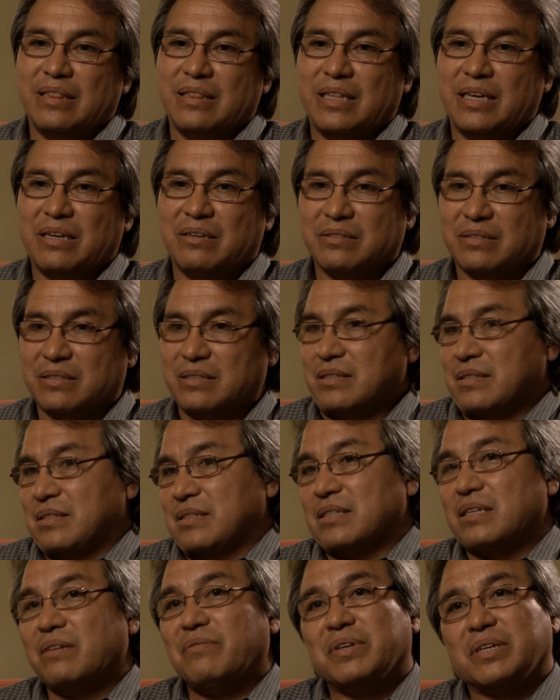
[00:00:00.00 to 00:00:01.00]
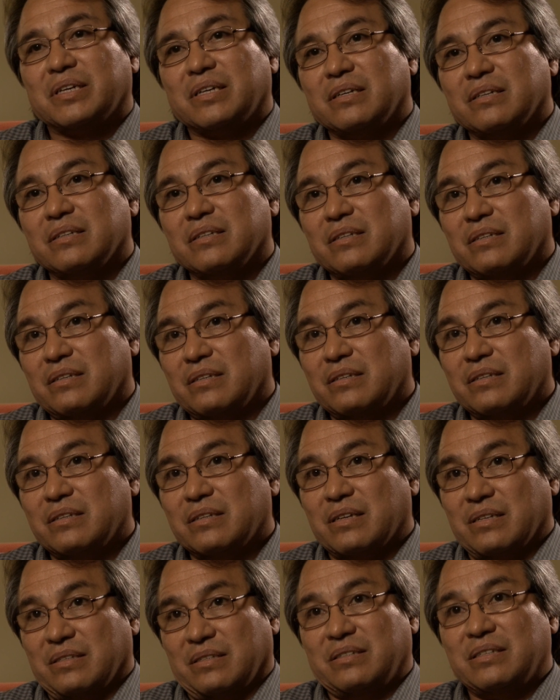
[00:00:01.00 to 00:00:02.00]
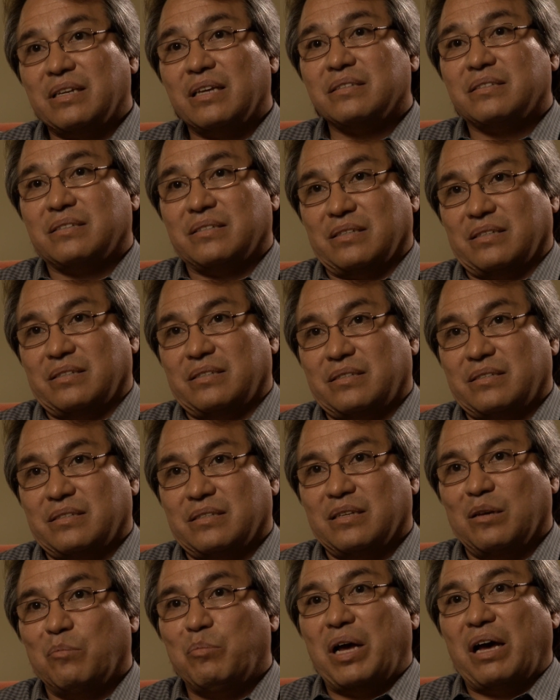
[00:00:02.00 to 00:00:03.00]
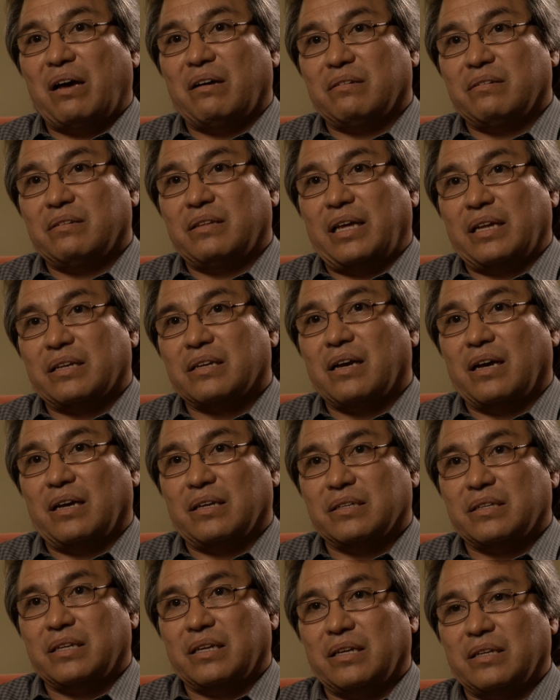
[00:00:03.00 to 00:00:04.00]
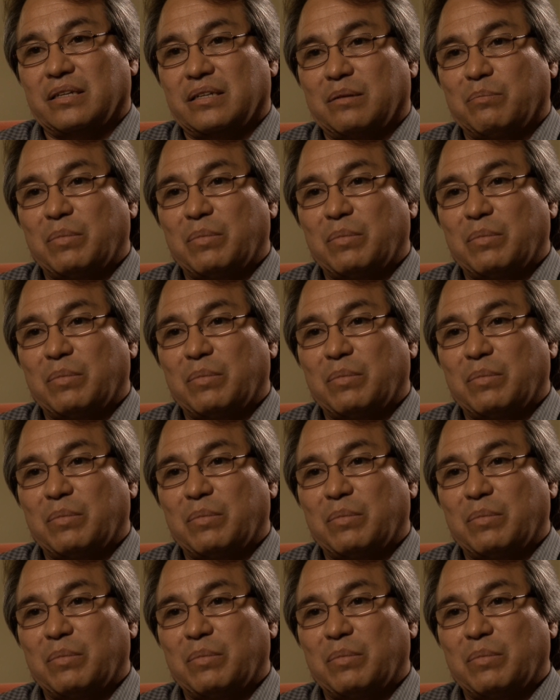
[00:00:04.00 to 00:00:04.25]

there's a significant consensus about that content,